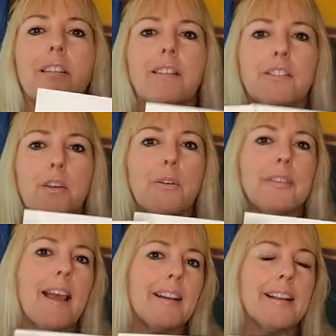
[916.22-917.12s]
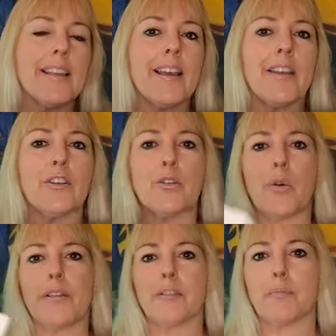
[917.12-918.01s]
So that again, you're
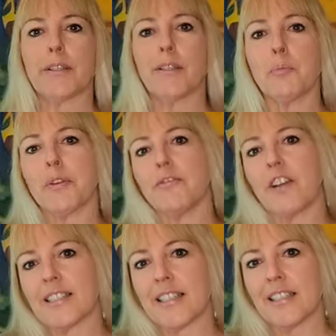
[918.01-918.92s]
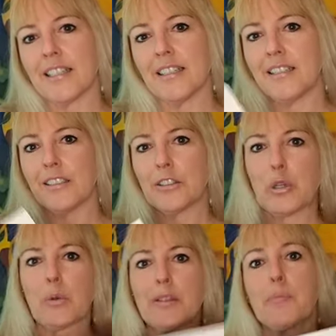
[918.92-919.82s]
going from a little bit fuzzy
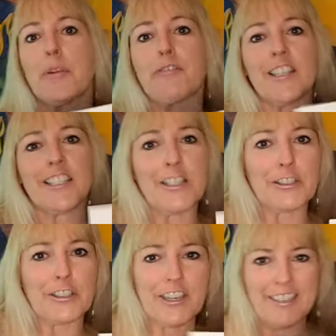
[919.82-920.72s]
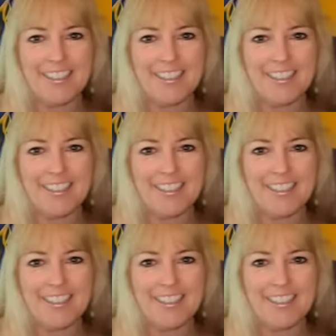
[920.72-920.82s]
to a little bit fuzzier.